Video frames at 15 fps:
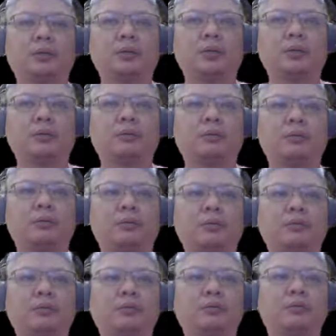So
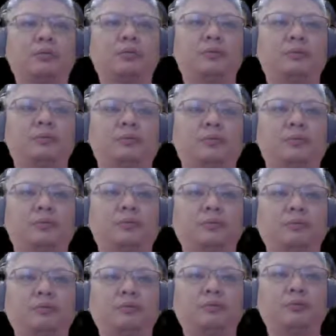red
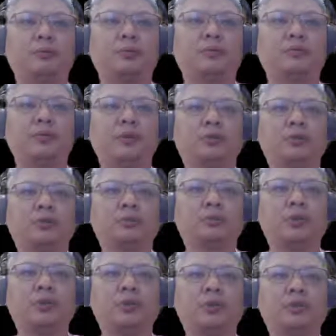would be forced to
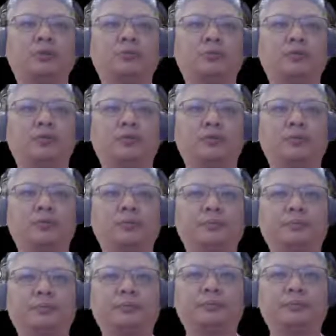make this move.